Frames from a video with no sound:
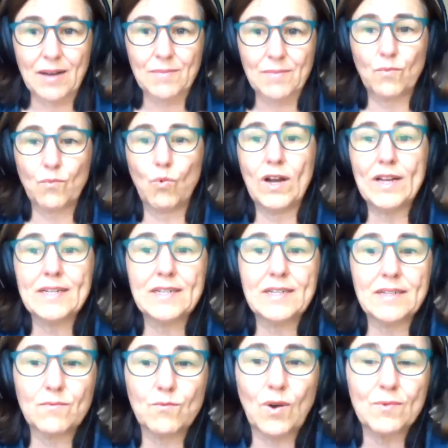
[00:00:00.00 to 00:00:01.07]

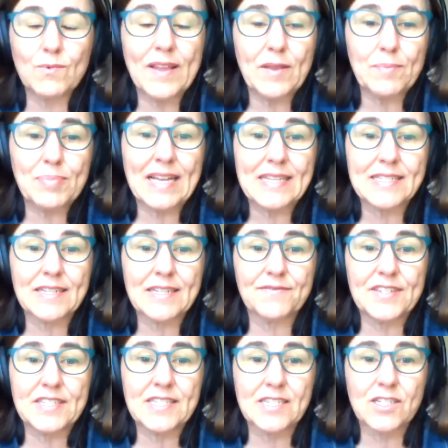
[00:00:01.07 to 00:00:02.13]
One way that
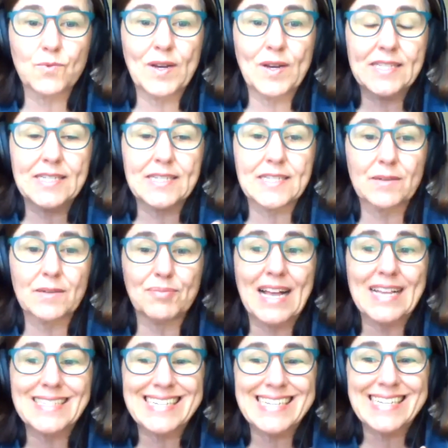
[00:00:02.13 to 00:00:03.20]
plastic fits into waste is that
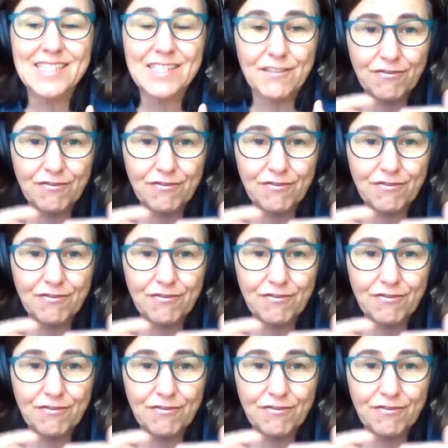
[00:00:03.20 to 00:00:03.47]
plastic is